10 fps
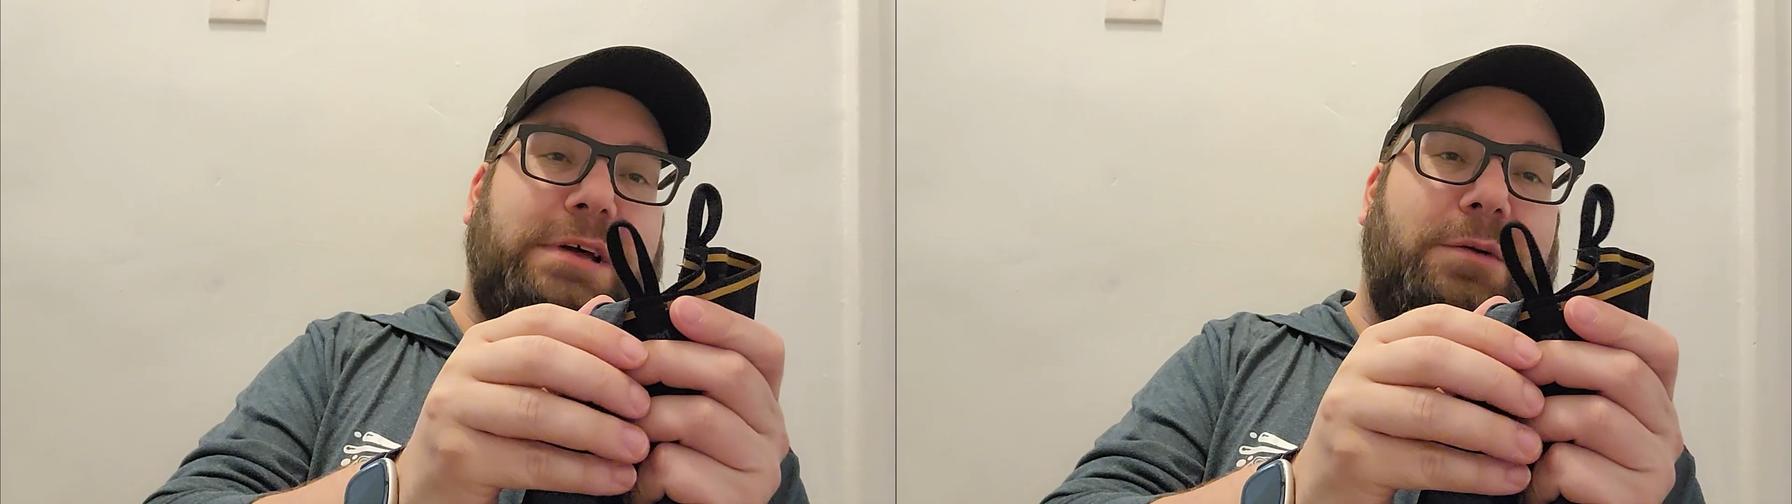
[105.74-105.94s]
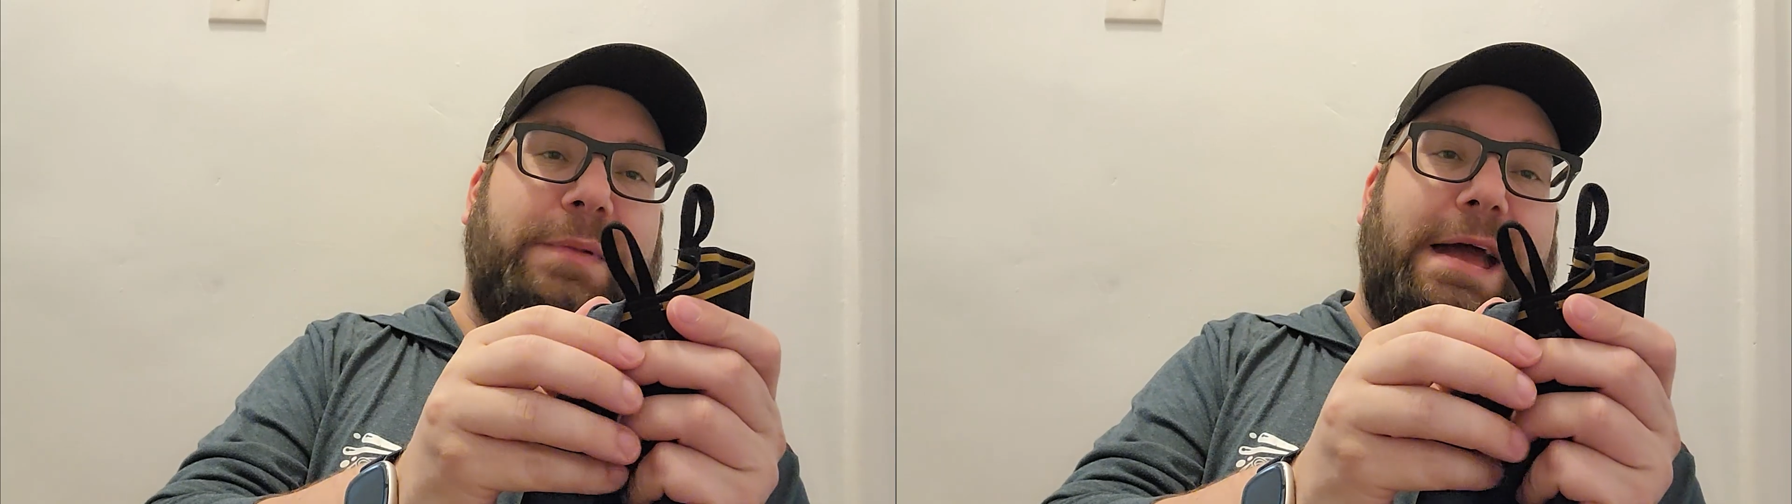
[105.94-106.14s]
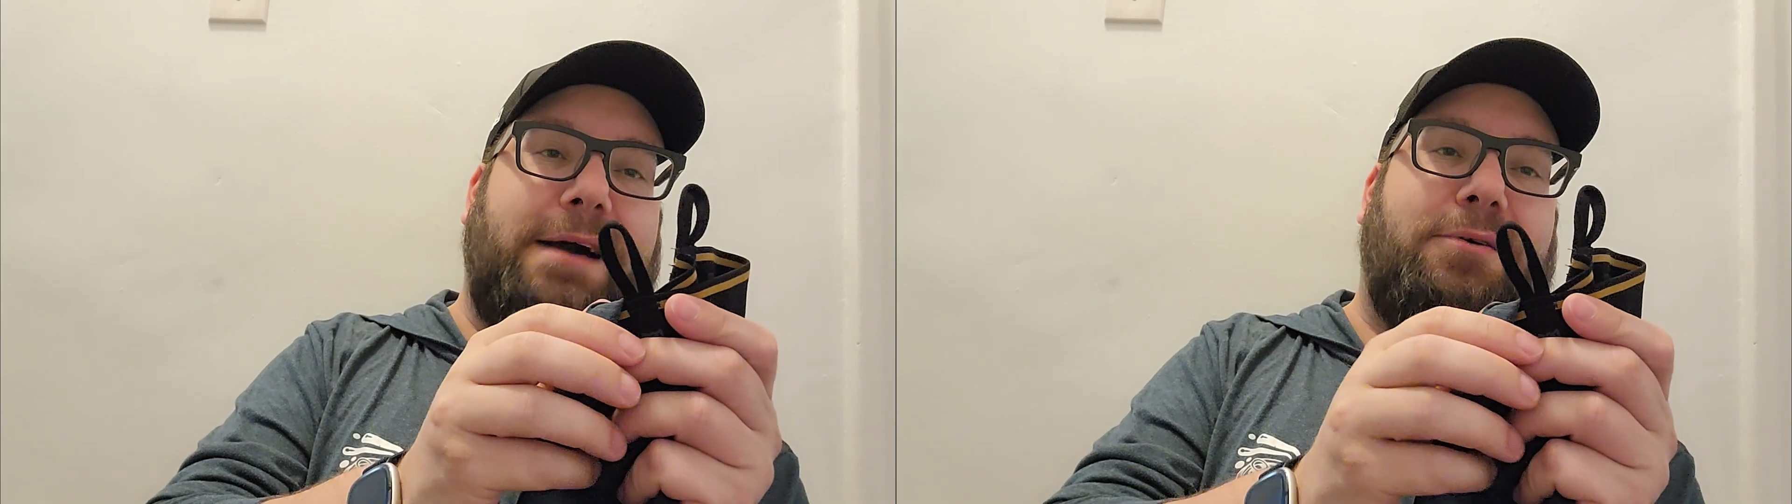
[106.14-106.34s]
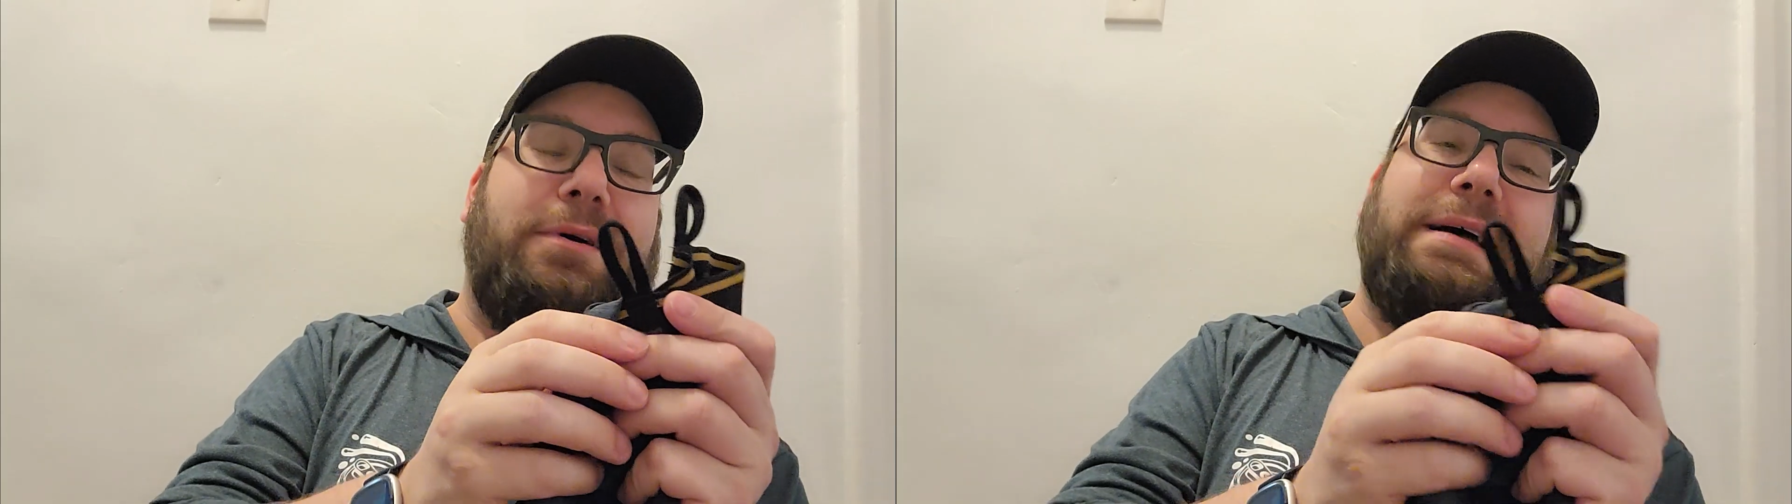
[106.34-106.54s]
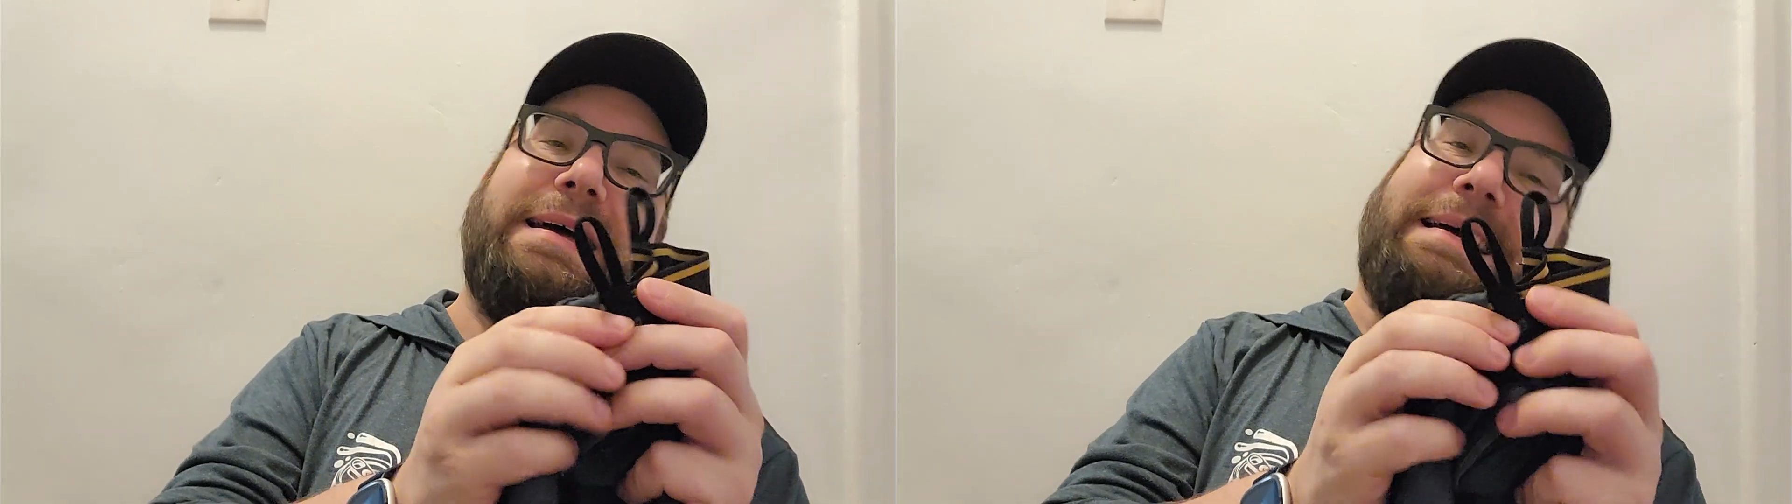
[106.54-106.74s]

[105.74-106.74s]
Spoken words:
to help you out.